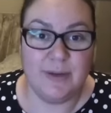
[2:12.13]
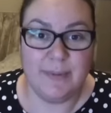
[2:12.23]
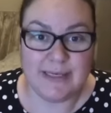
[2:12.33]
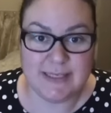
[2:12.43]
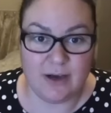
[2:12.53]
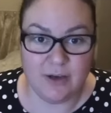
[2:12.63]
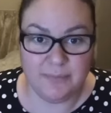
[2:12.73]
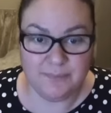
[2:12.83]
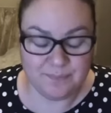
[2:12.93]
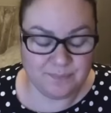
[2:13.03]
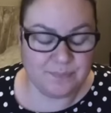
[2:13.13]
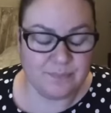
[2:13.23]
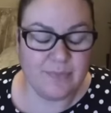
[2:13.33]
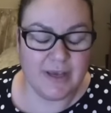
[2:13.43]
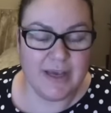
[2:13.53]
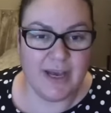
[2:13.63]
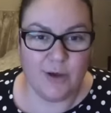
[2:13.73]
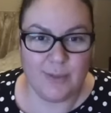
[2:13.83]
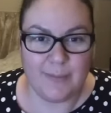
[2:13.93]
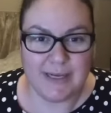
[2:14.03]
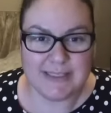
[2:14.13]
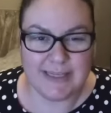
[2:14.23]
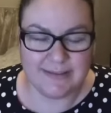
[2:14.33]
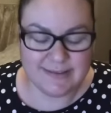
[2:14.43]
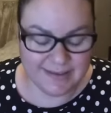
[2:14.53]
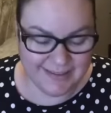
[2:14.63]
we can pass it on. Hope that makes sense.